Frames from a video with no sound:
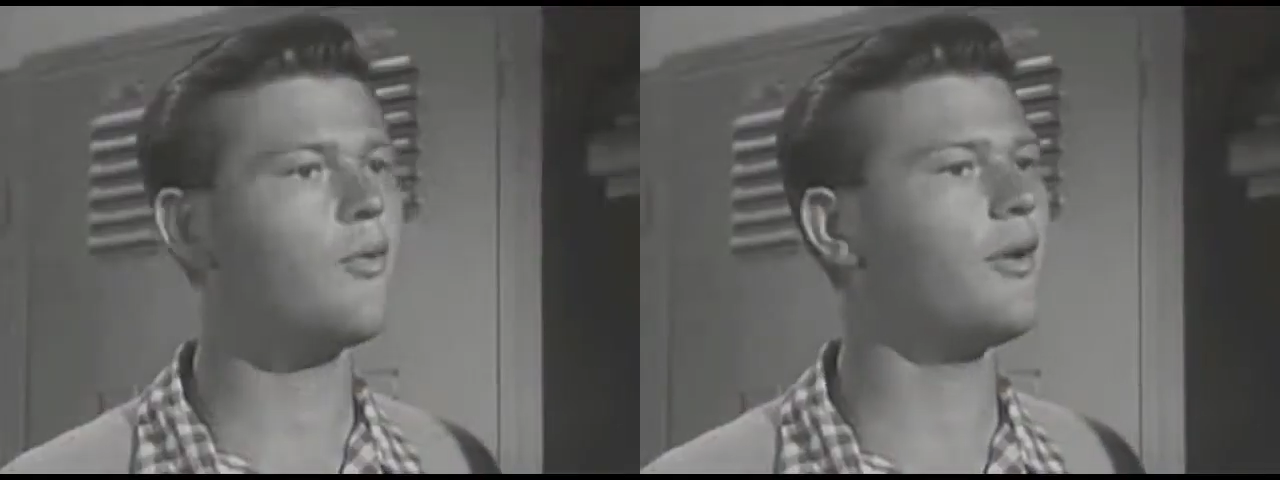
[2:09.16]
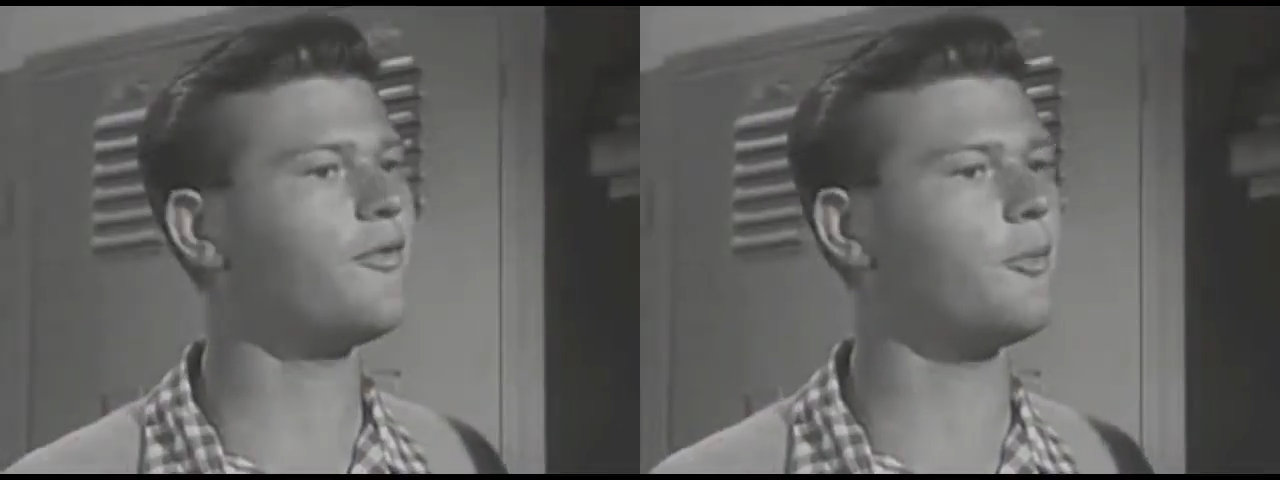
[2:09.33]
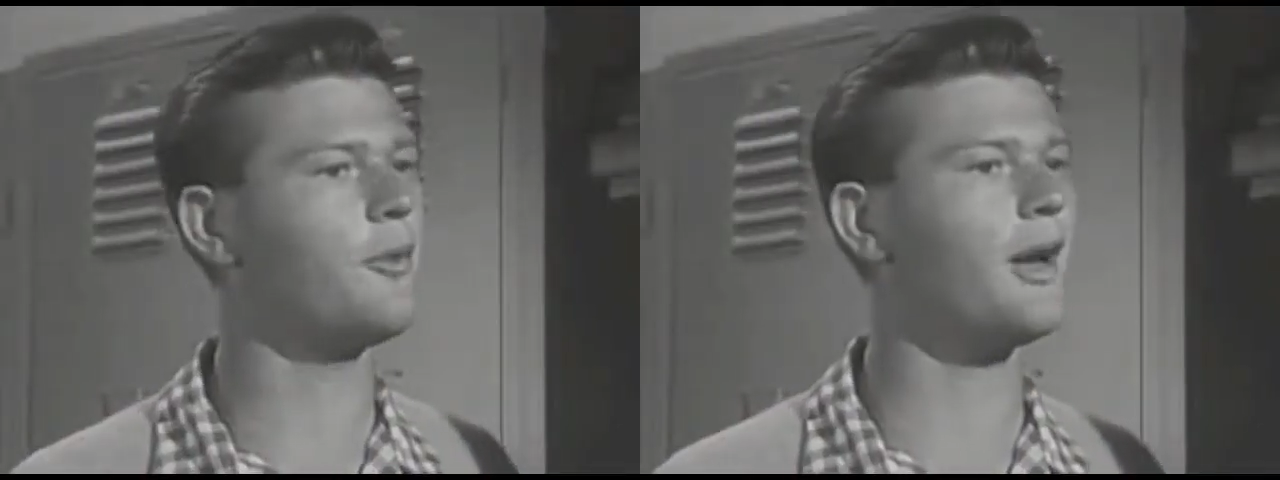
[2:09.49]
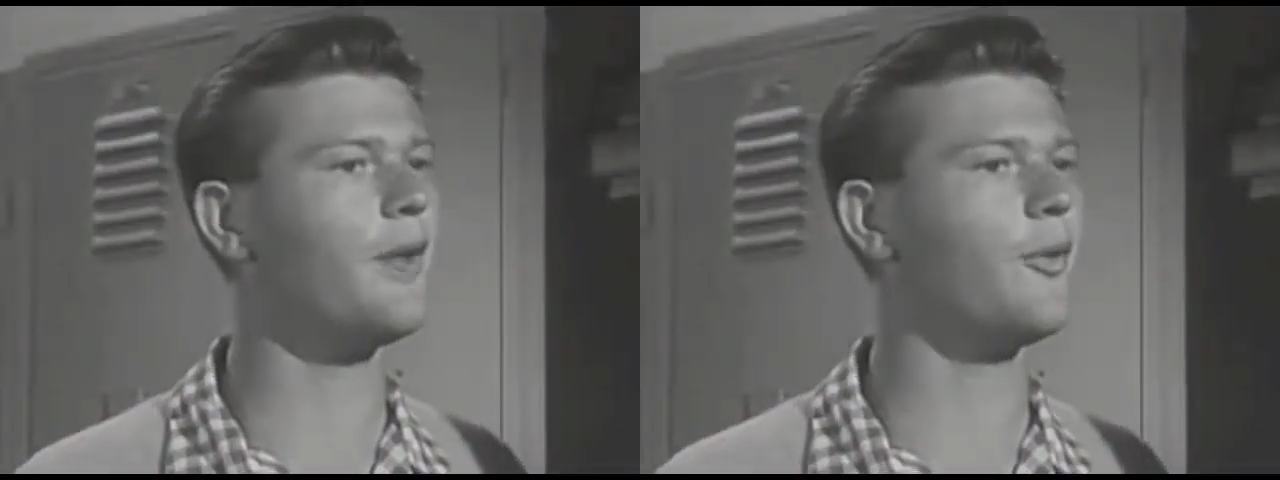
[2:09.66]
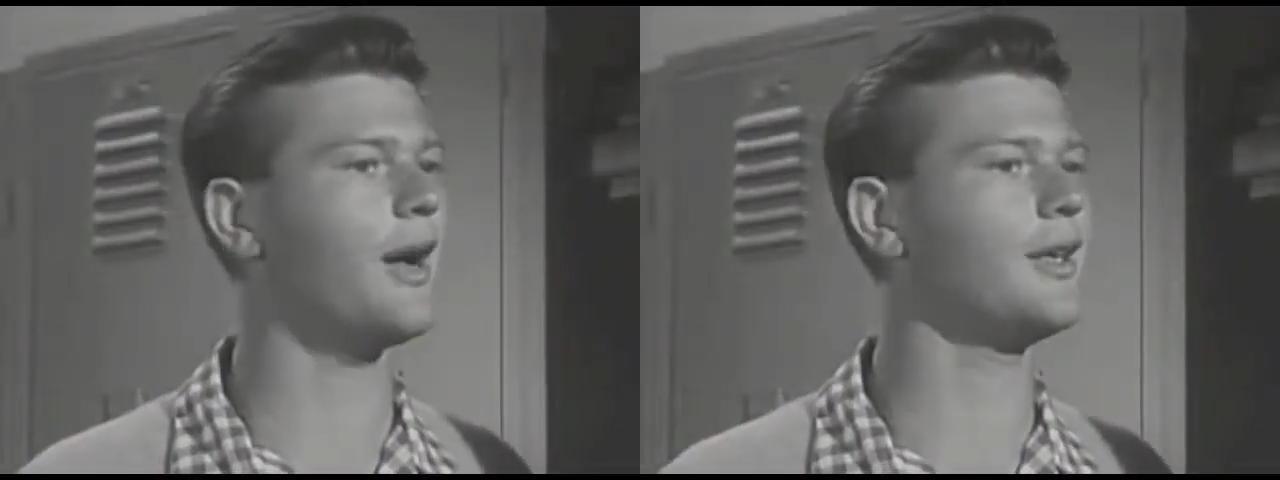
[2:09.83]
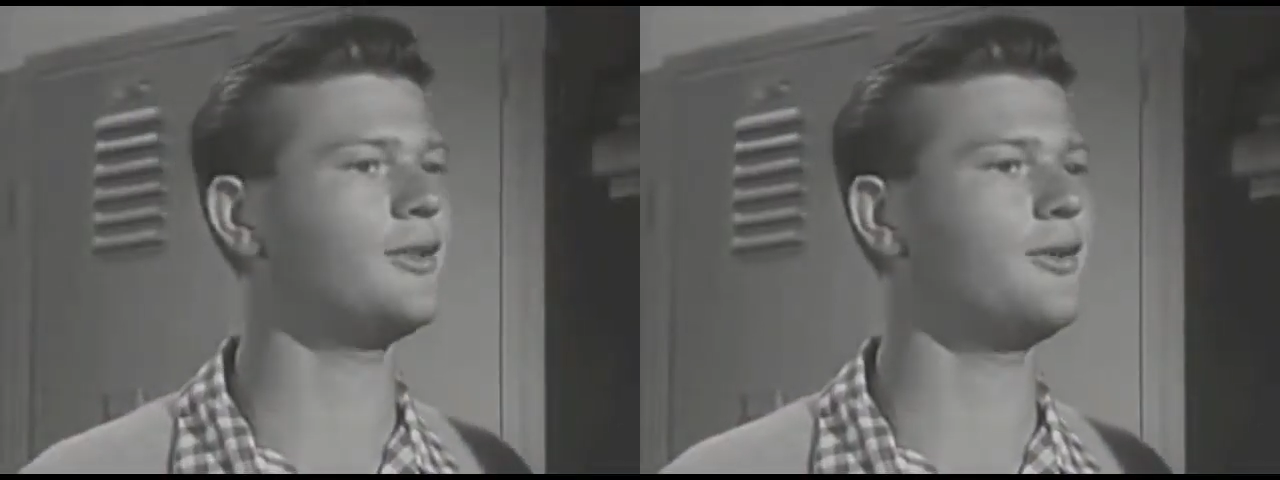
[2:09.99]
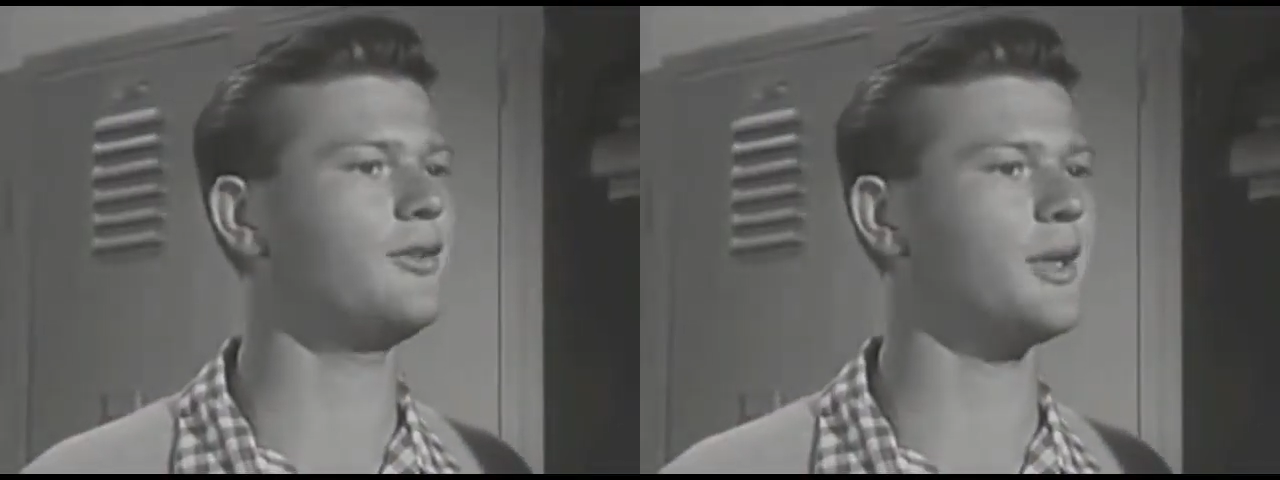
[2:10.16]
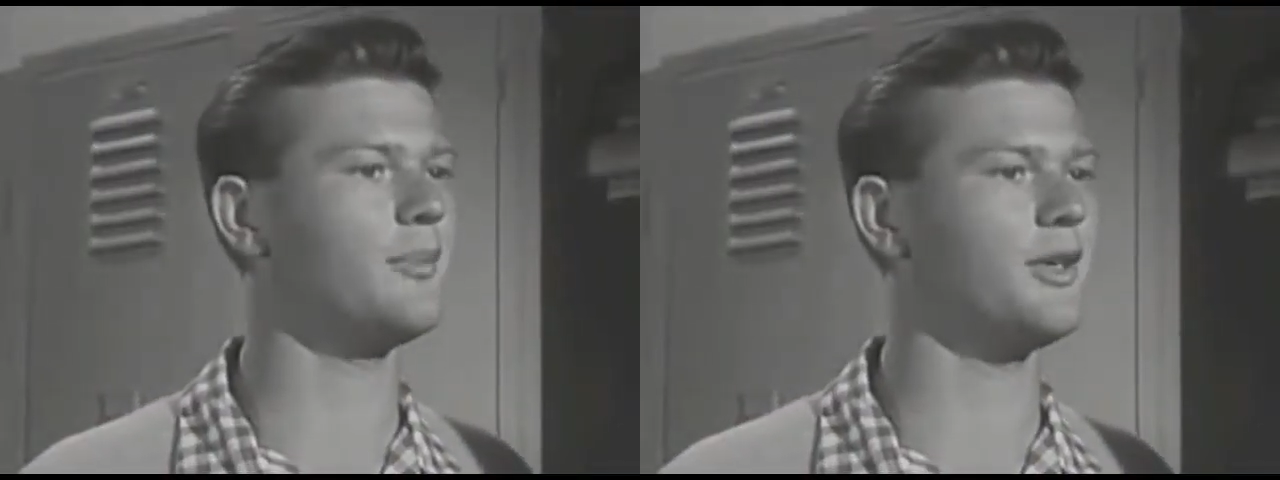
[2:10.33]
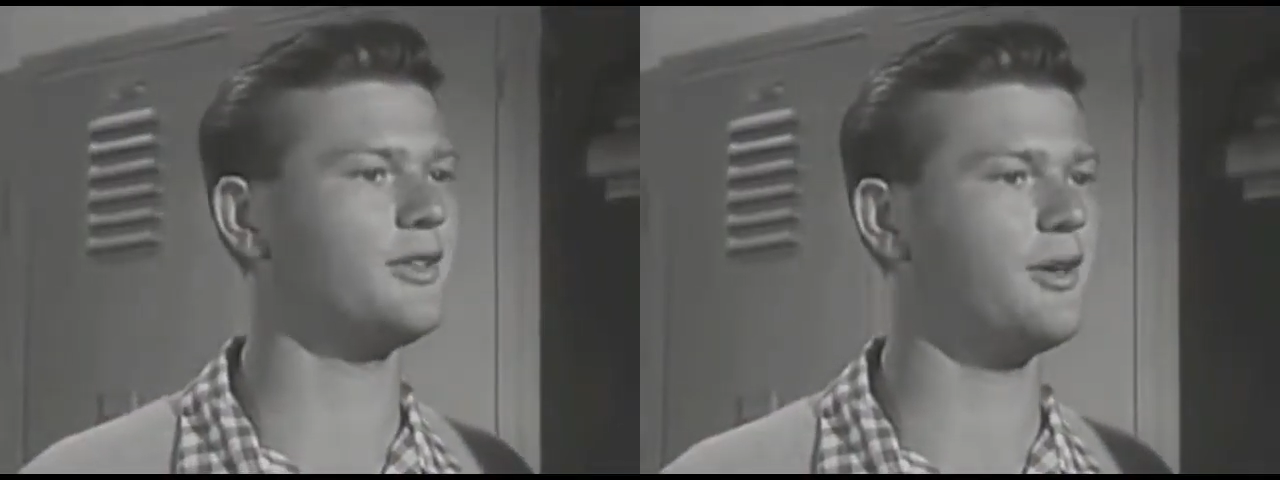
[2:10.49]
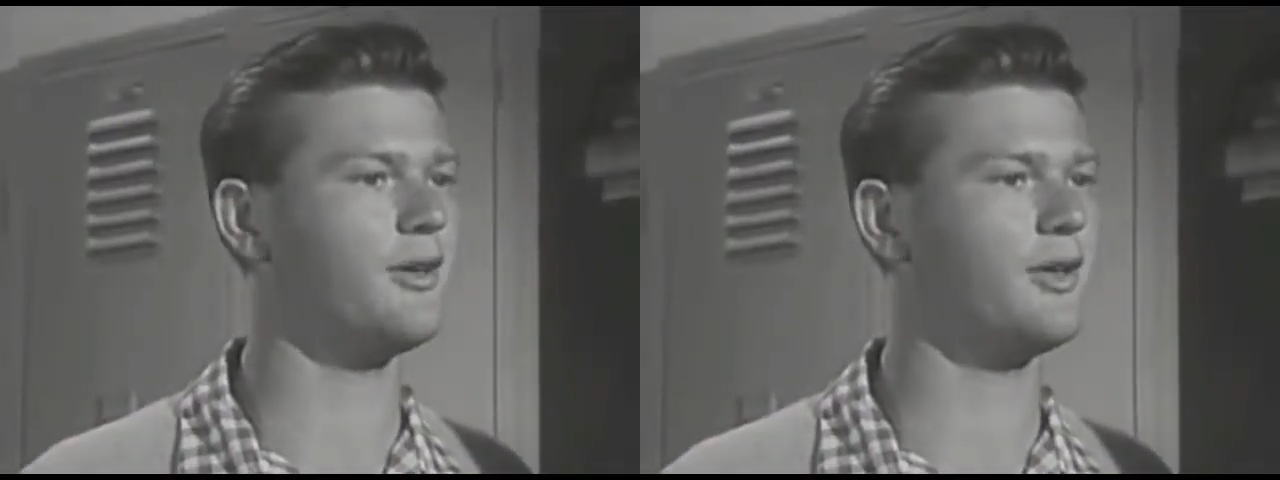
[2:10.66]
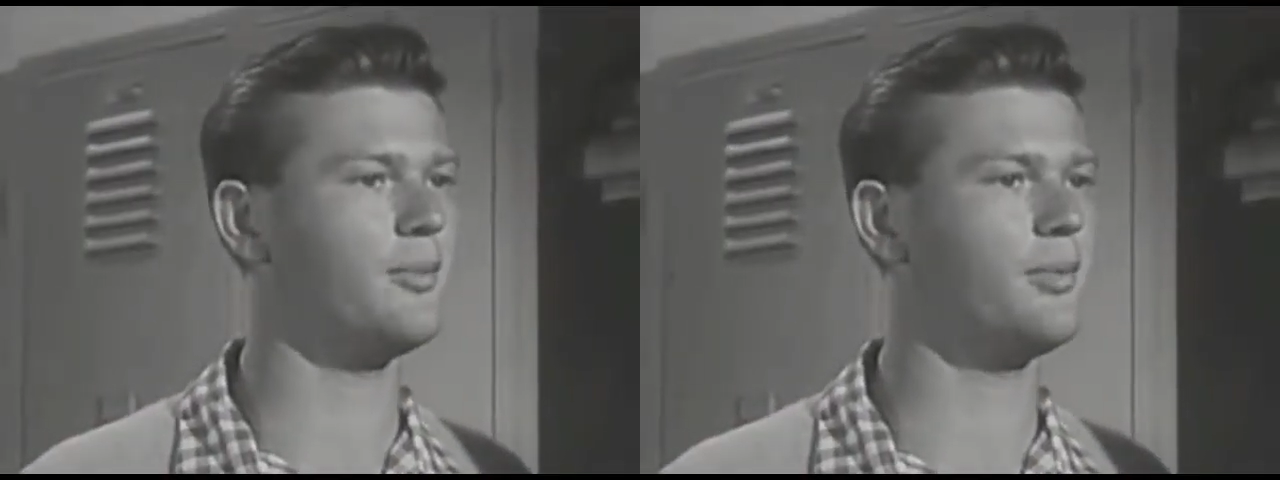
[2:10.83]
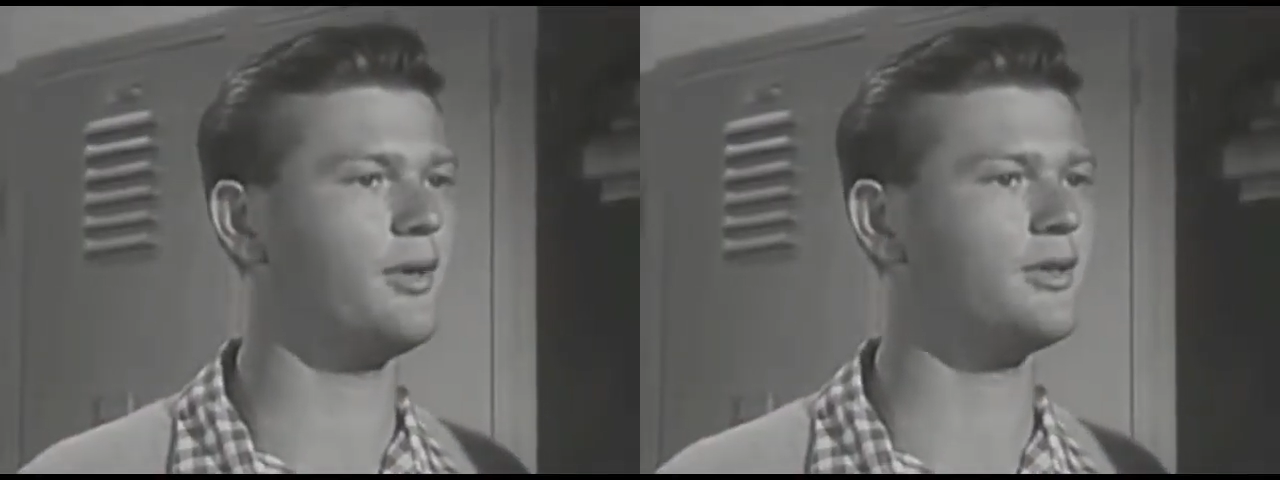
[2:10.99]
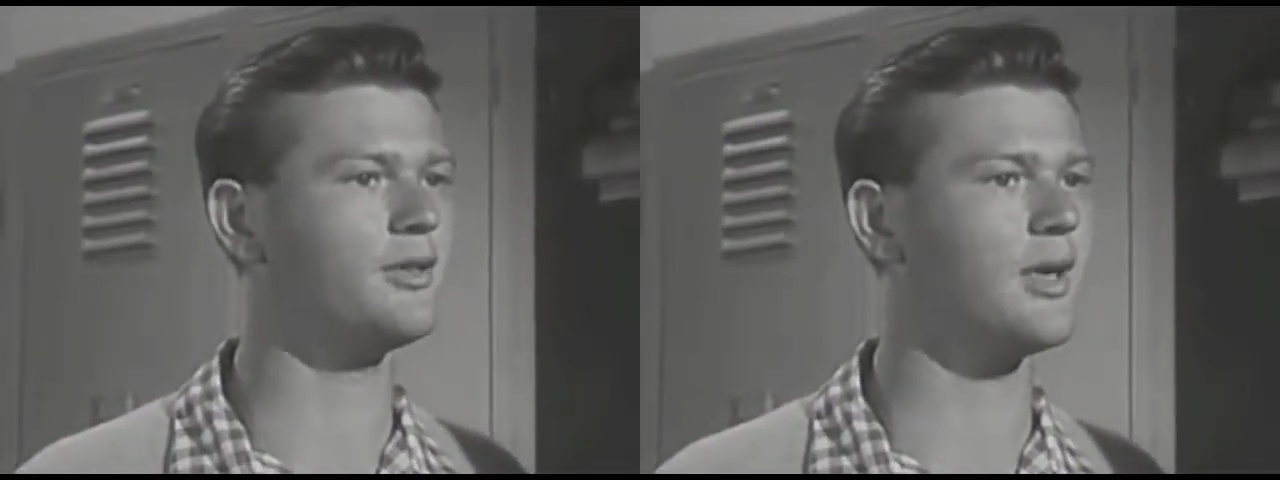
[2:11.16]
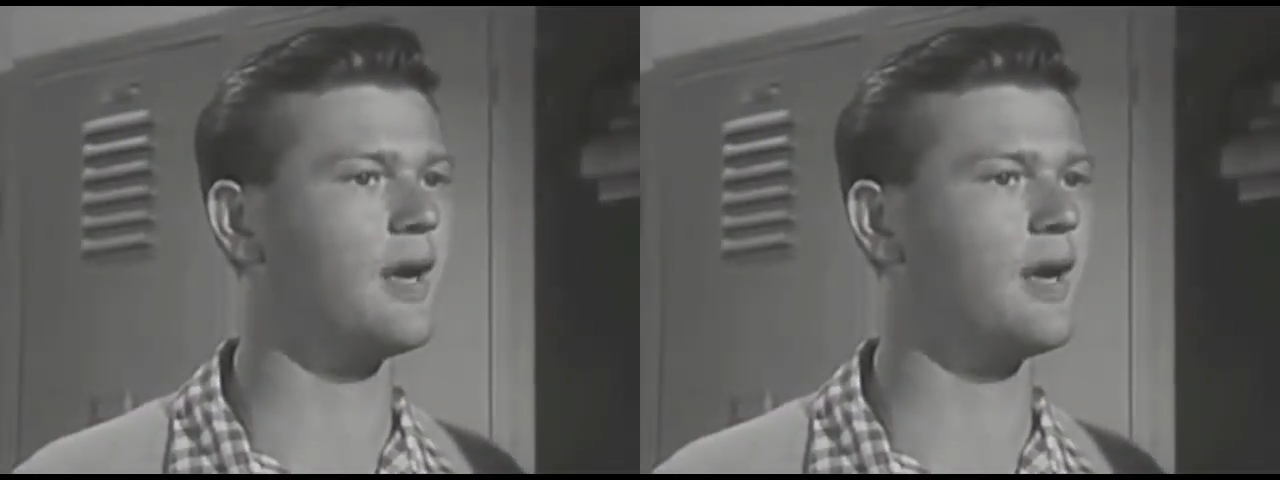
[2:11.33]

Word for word: you want from me anyway? I told you I'm not selling the books.